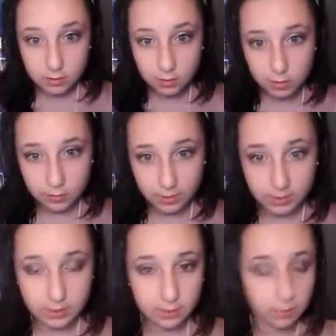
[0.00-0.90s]
So just right
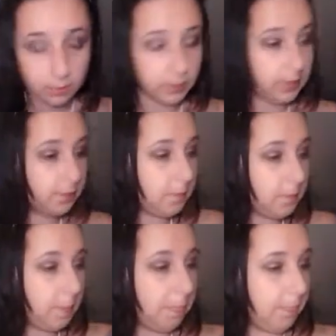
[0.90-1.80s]
in the inner corner.
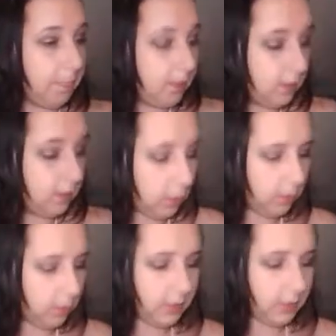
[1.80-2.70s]

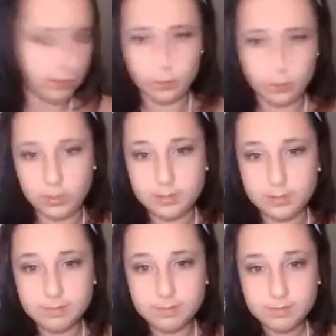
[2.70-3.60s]
Lower inner corner.
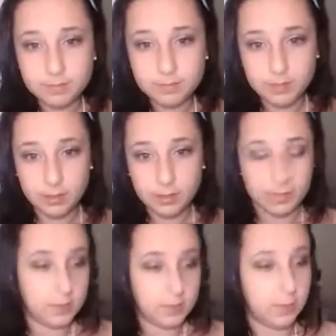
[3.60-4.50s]
Okay,
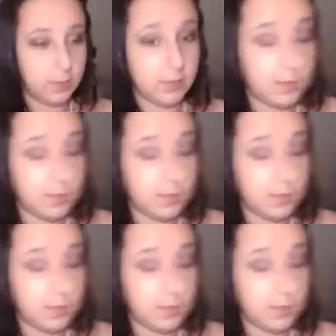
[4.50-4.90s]
then we're done with the